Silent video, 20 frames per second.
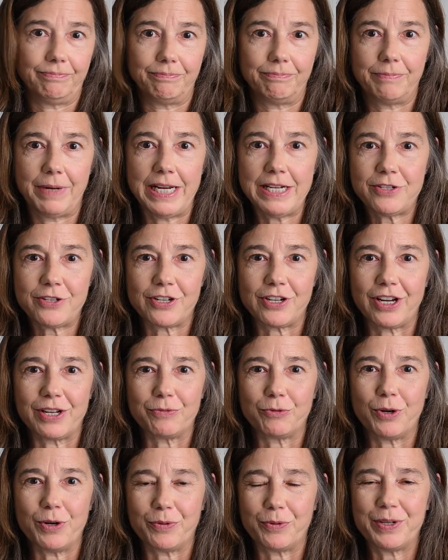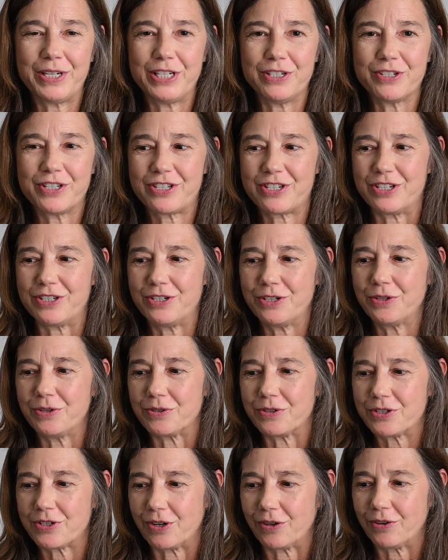based on what we used to
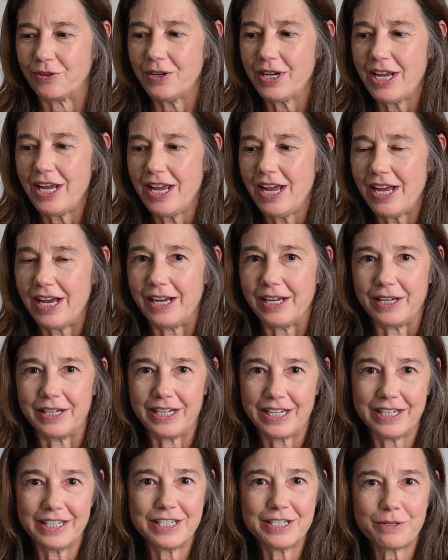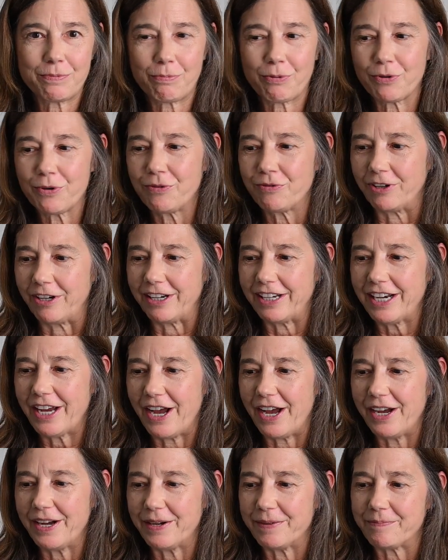do, so it is
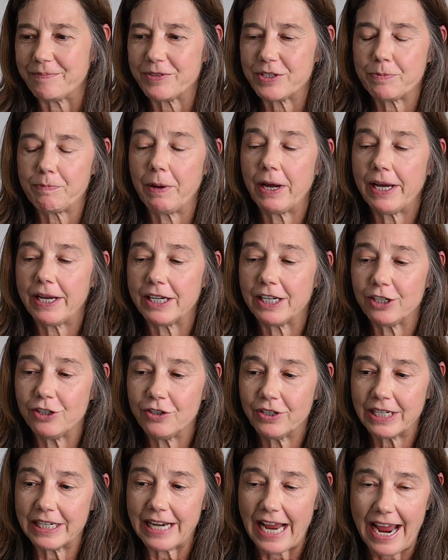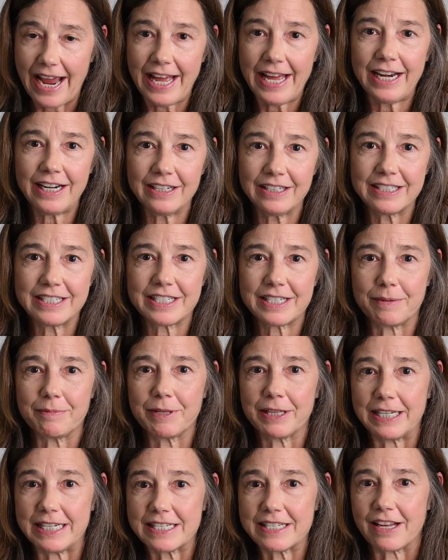proven. But you can add some
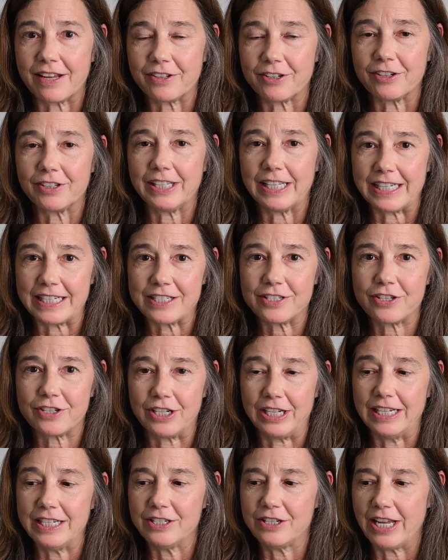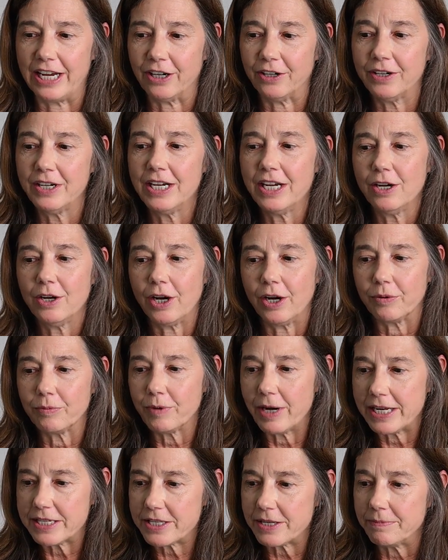of these other things in there. A
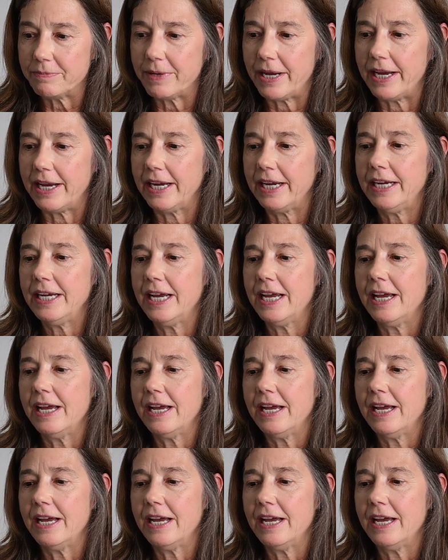resume,